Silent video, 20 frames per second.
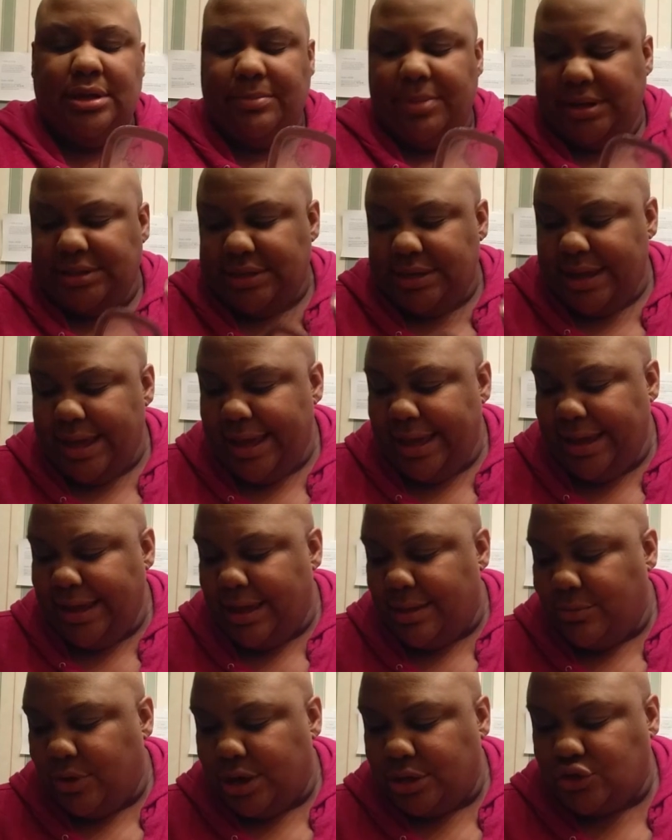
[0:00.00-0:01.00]
But today,
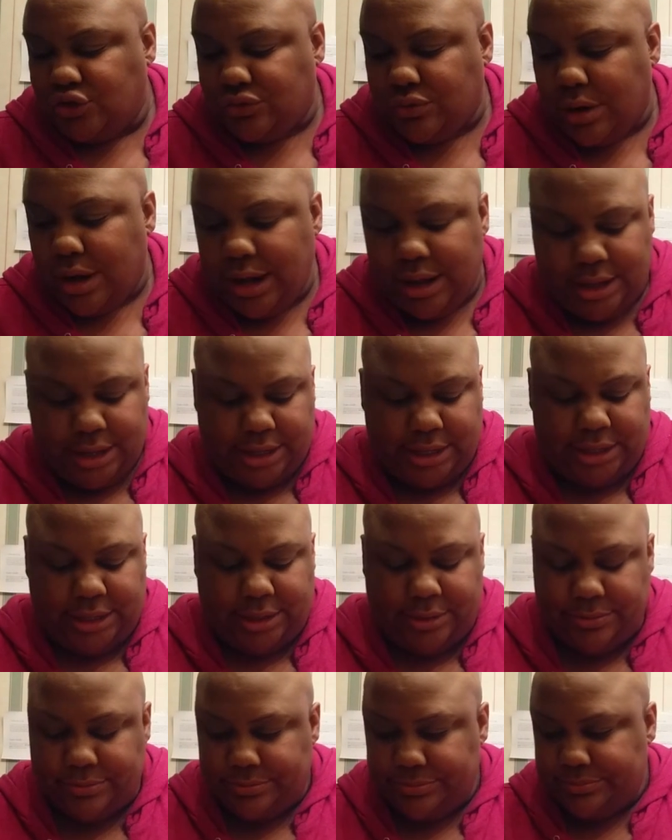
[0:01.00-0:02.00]
I'm going to
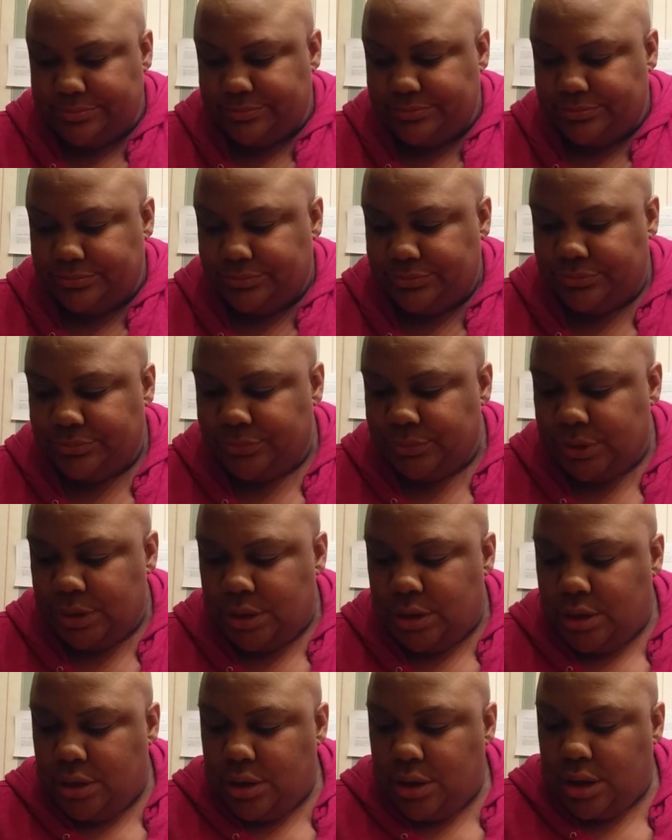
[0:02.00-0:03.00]
try
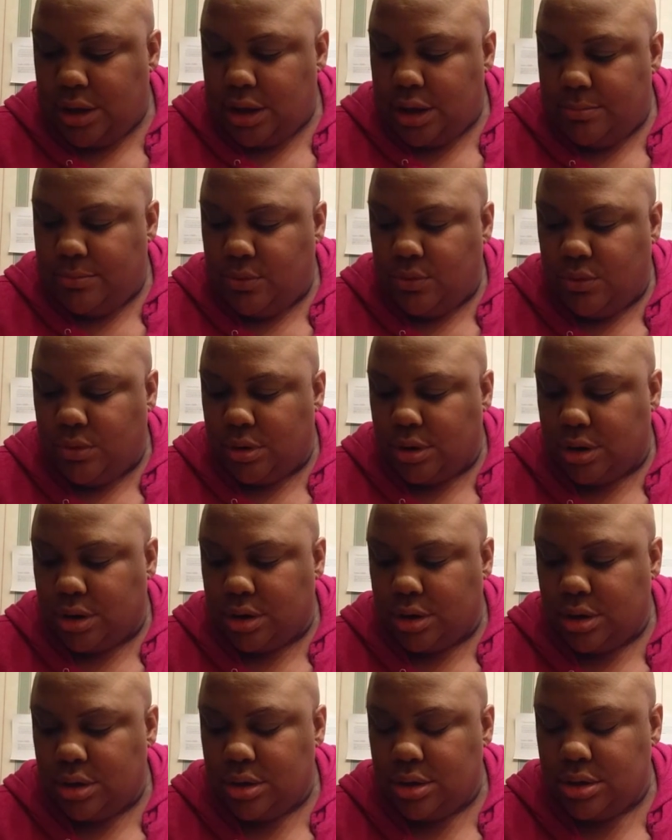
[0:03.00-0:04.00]
a
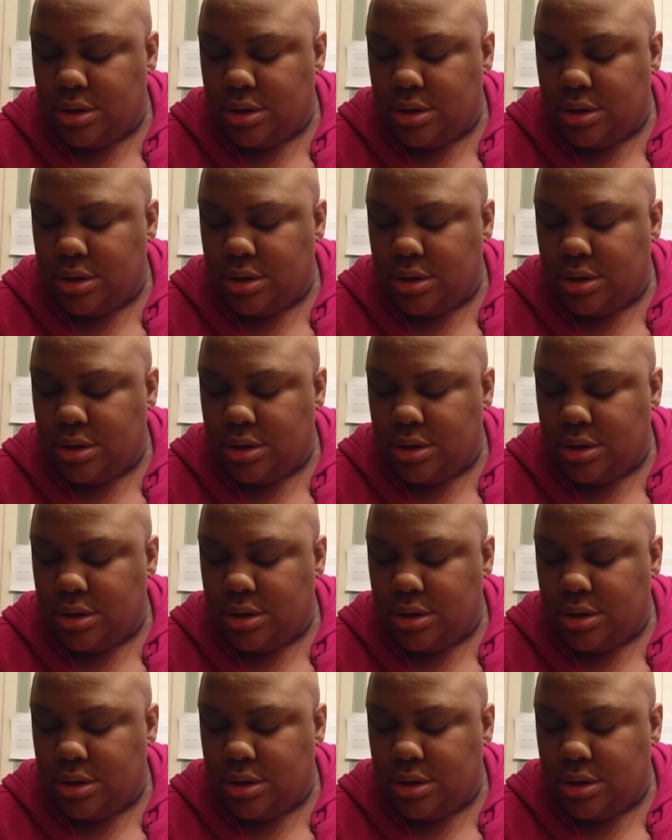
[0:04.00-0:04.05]
more,